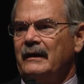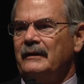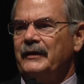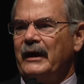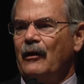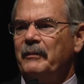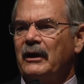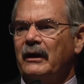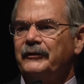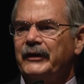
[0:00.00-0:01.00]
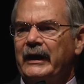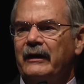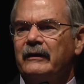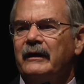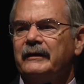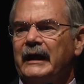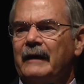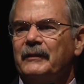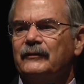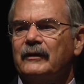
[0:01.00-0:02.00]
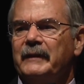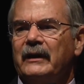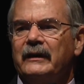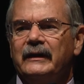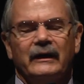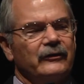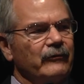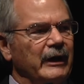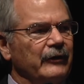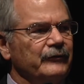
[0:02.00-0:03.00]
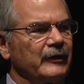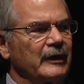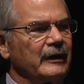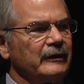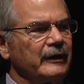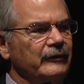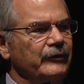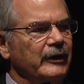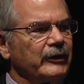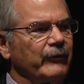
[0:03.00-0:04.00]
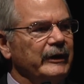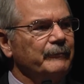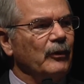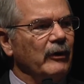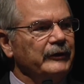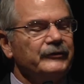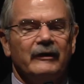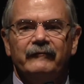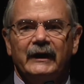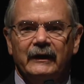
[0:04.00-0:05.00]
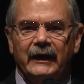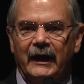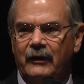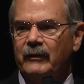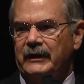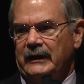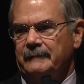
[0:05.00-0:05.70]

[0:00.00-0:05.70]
to help our entire campus community address continuing points of inequity.